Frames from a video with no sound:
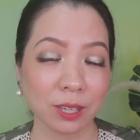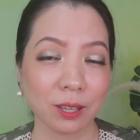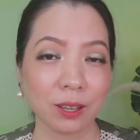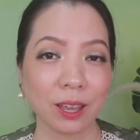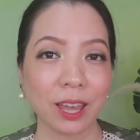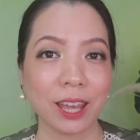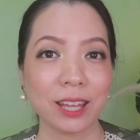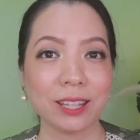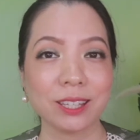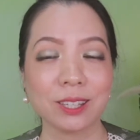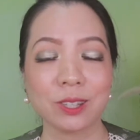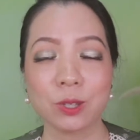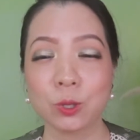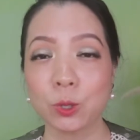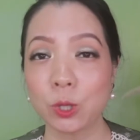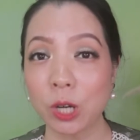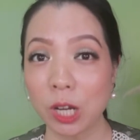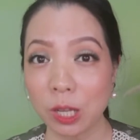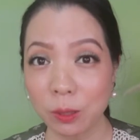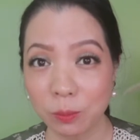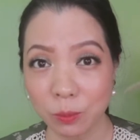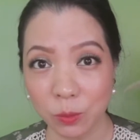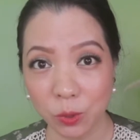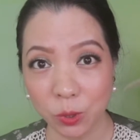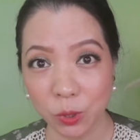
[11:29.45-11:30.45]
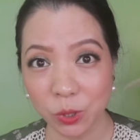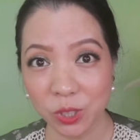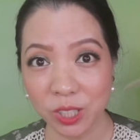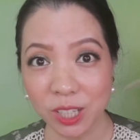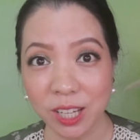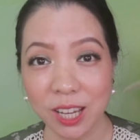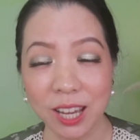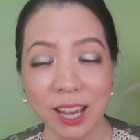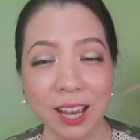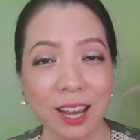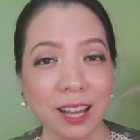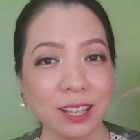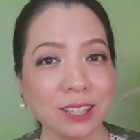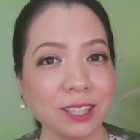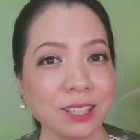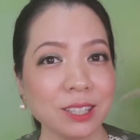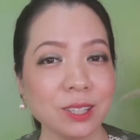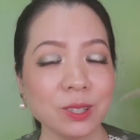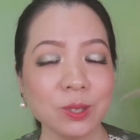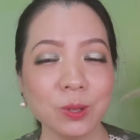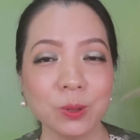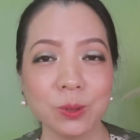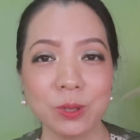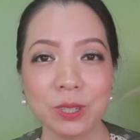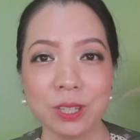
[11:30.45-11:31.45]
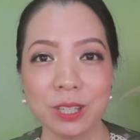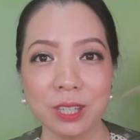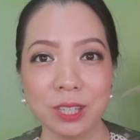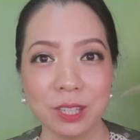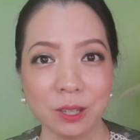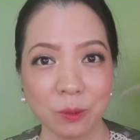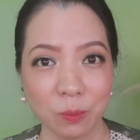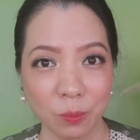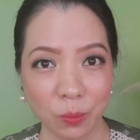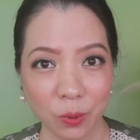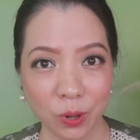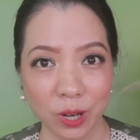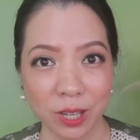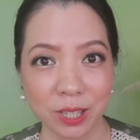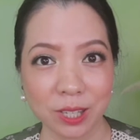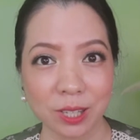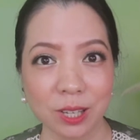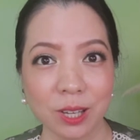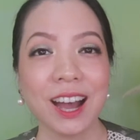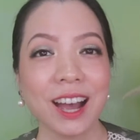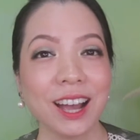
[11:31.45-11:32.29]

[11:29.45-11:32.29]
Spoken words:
at Trendmood, I didn't notice the brands.